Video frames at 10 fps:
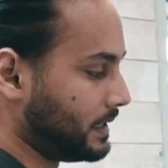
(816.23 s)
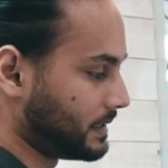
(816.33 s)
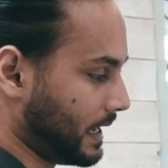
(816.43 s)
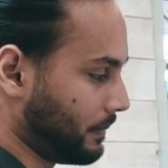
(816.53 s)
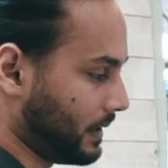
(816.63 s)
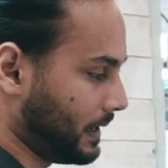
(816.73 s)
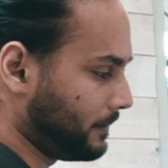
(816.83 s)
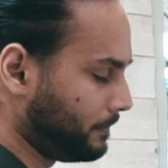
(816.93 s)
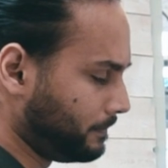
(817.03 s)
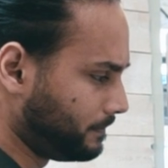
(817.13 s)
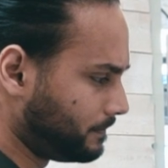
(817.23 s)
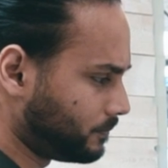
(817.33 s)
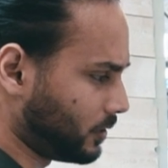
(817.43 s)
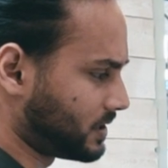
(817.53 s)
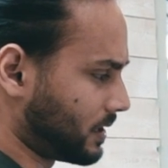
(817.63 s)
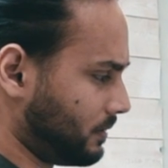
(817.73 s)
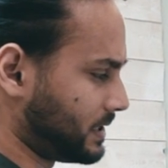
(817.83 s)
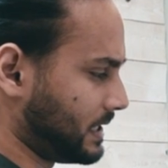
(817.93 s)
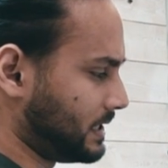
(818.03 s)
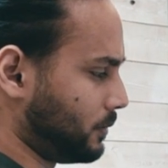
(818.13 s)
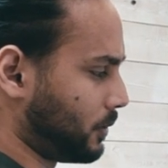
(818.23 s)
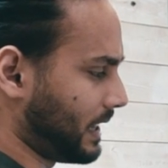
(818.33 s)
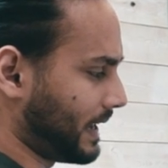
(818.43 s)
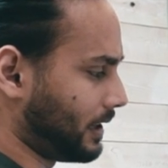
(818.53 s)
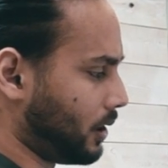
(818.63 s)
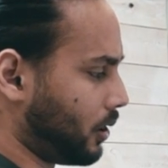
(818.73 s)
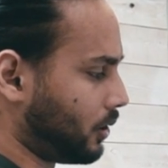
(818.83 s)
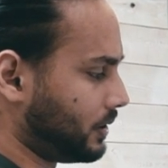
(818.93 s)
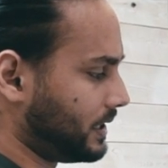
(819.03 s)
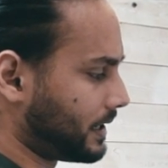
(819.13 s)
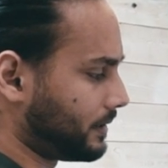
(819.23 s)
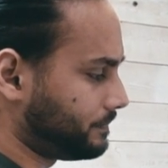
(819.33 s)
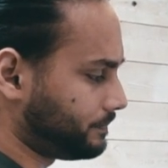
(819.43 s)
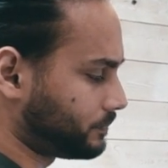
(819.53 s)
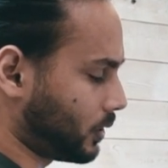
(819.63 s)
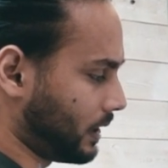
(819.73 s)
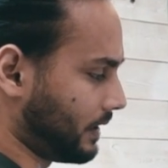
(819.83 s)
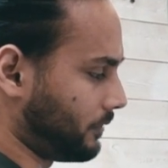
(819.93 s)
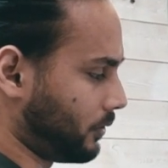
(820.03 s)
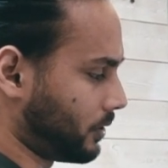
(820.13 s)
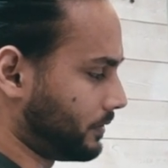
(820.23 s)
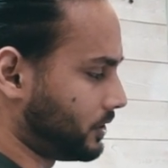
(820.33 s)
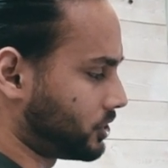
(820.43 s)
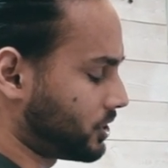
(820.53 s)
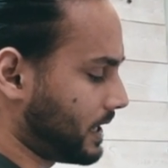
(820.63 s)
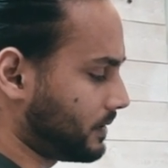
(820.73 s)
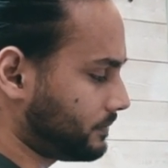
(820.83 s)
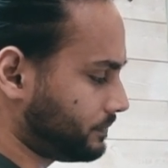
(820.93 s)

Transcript: Same thing. With services, you put like a logo here or like a photo of your truck,